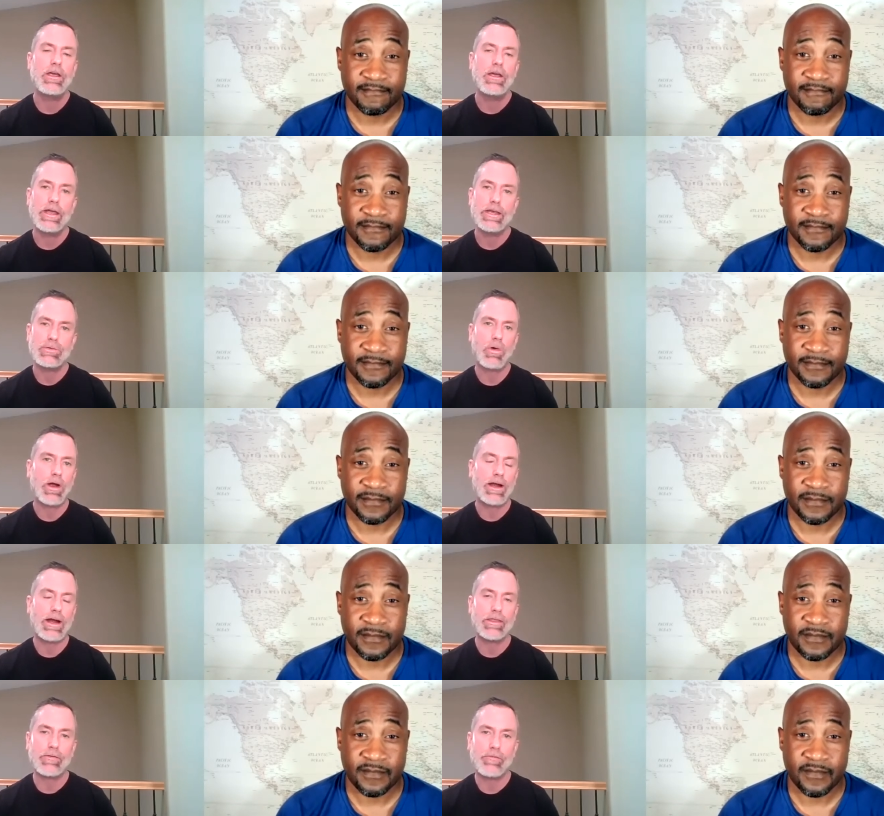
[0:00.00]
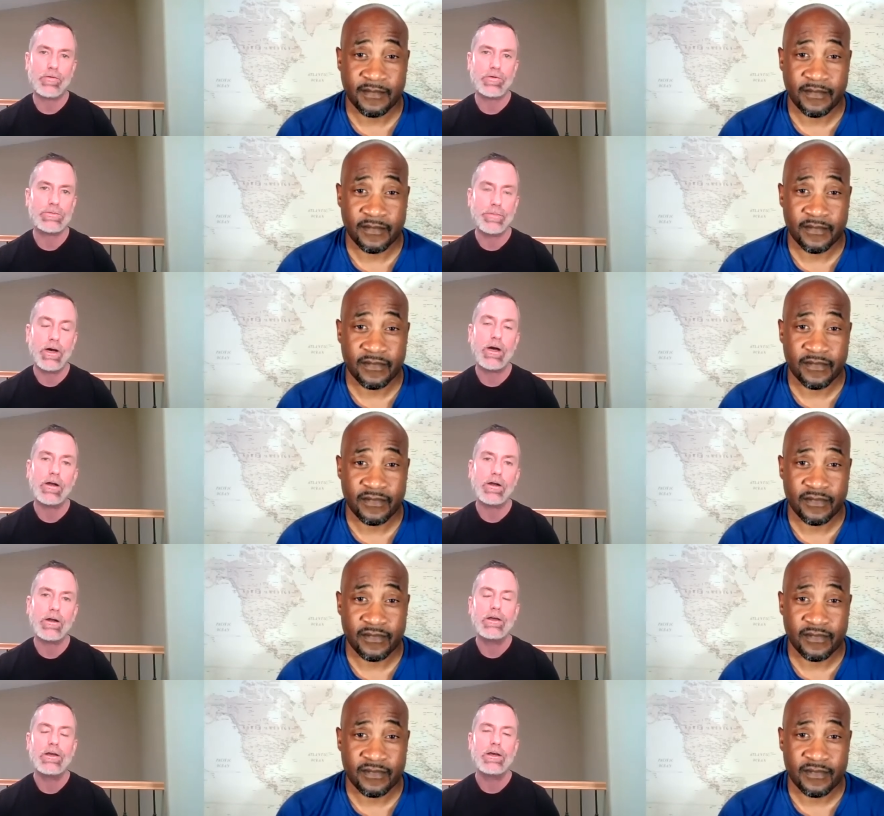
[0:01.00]
Speaker 1: is where I got the first bug
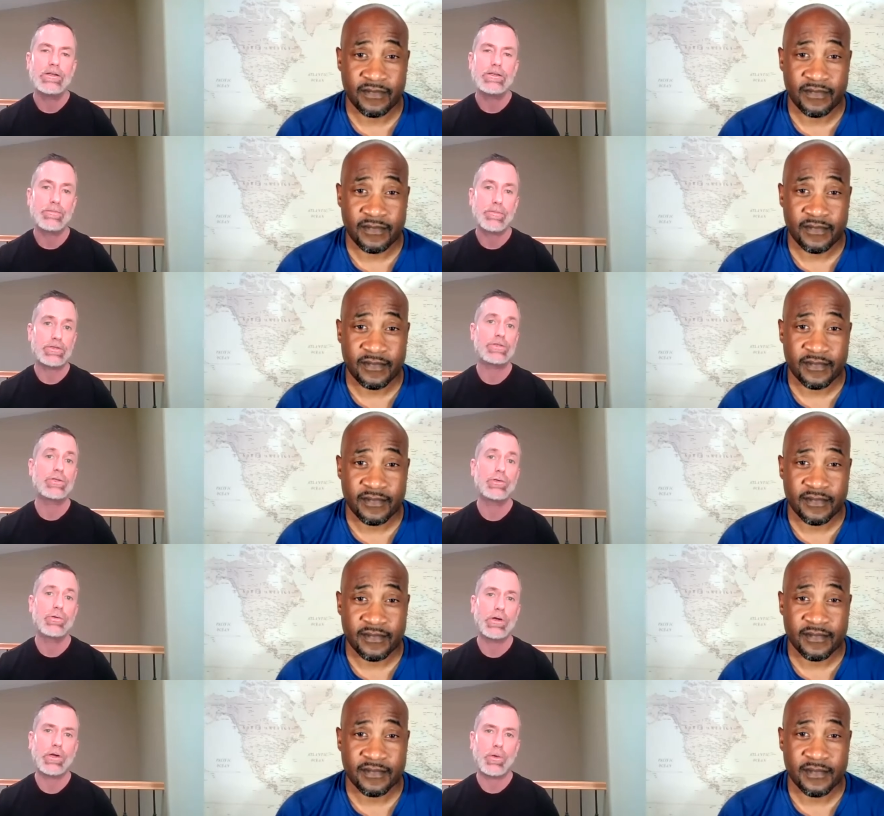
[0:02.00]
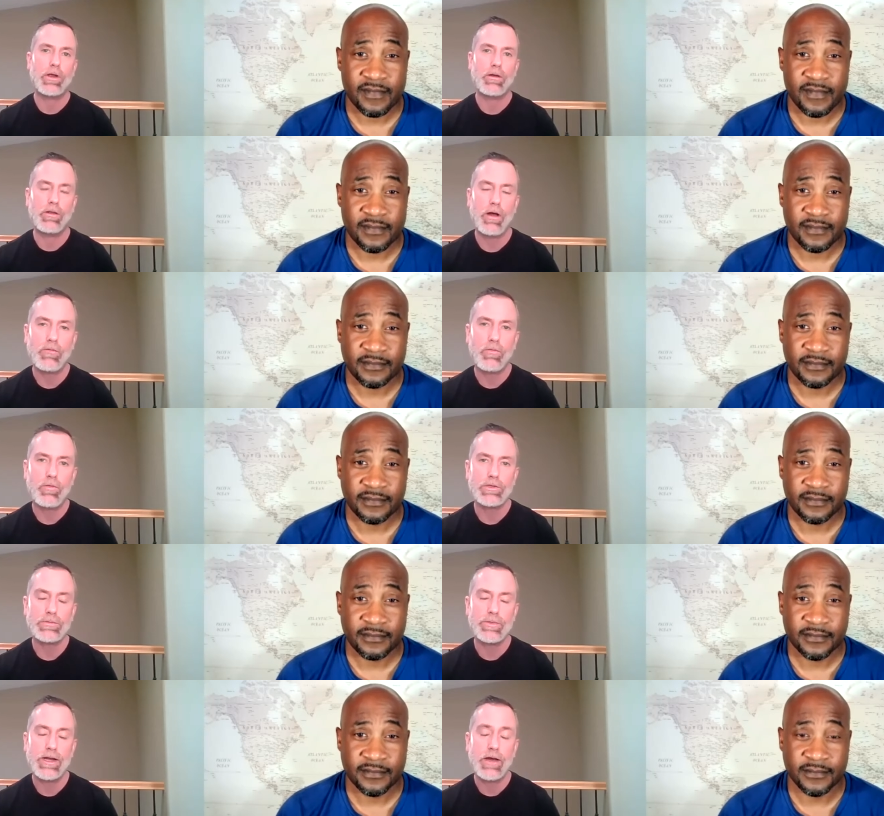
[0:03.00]
to pursue a career in law
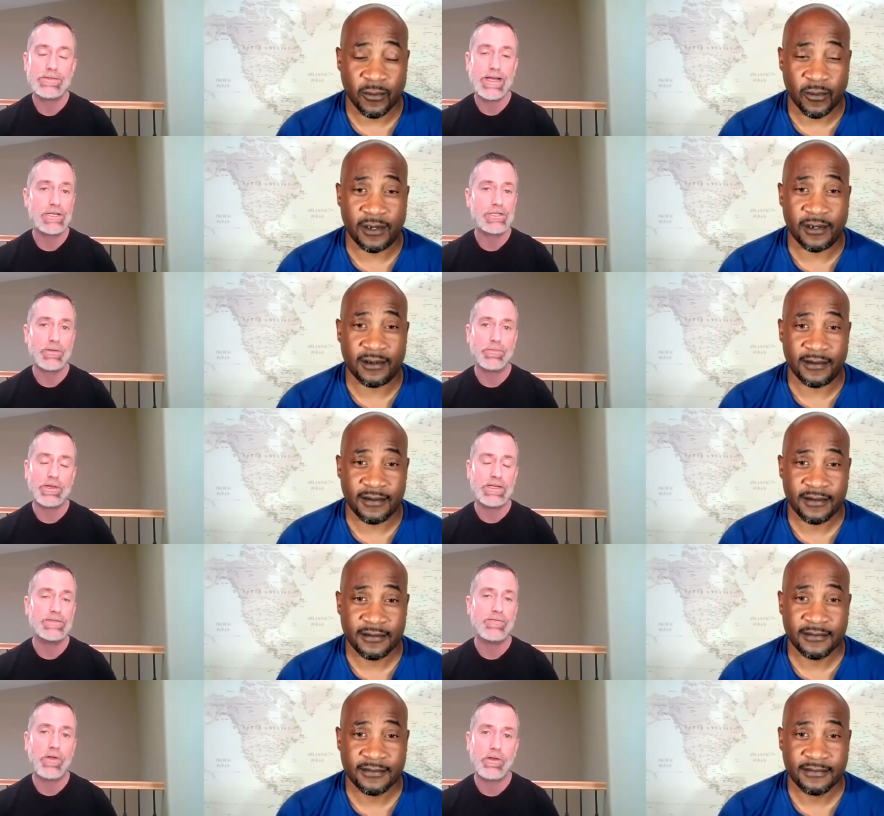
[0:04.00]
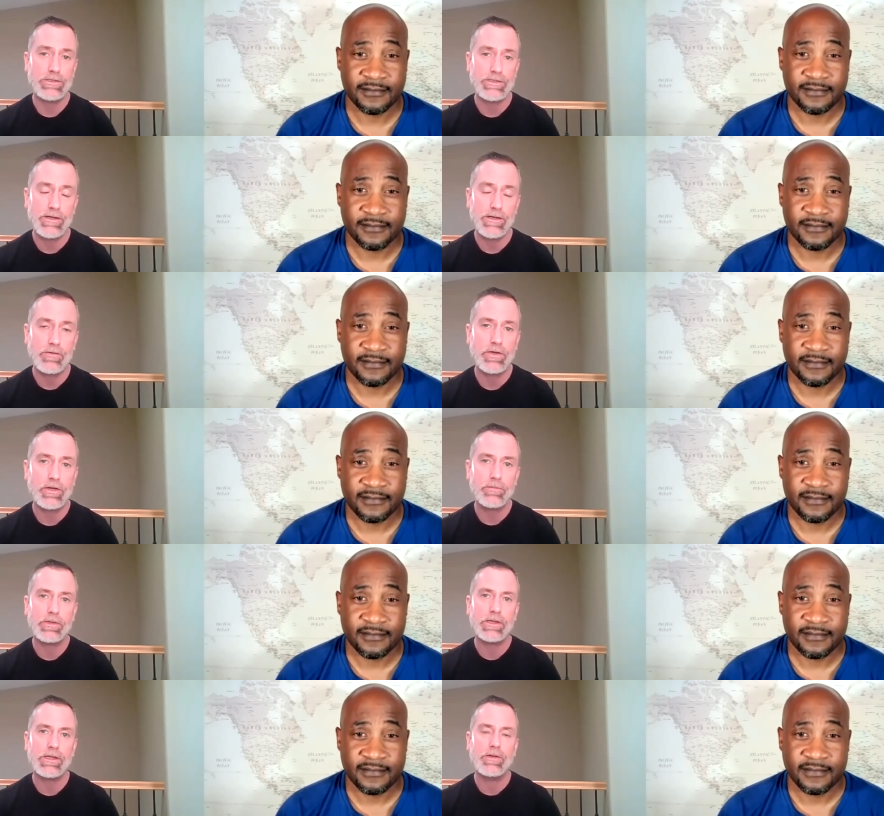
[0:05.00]
enforcement. I was actually a police volunteer, if you can
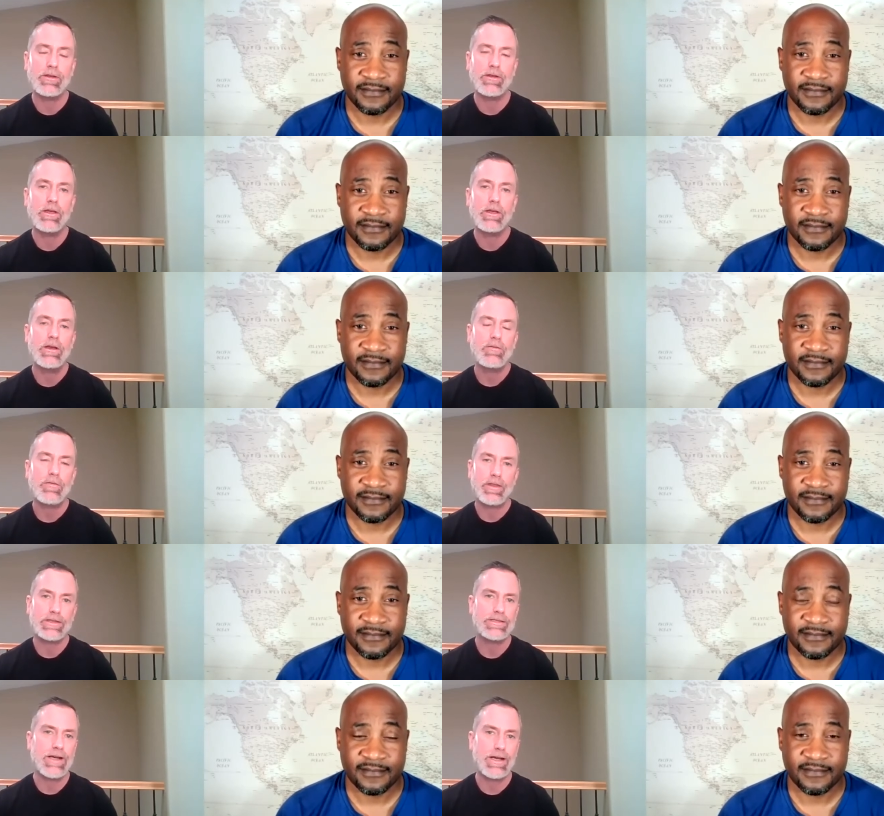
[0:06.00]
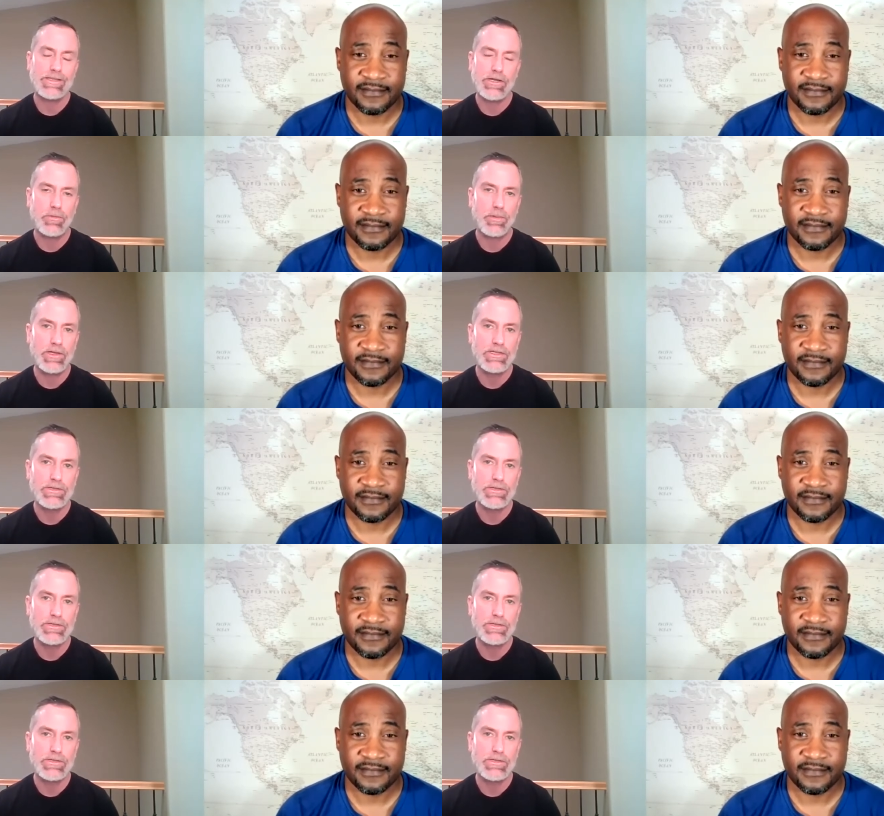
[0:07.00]
believe it, for the Sausalito Police